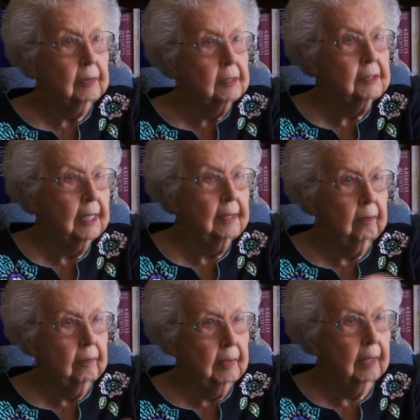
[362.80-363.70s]
and say,
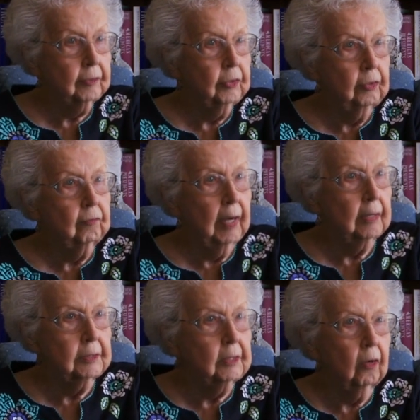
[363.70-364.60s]
Doctor, you've
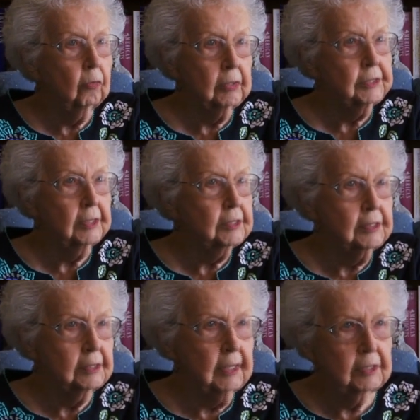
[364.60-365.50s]
got to go to such
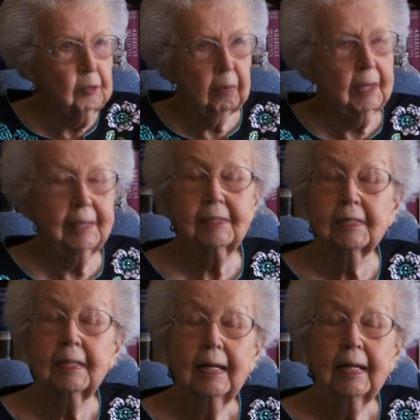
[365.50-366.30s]
and such a place.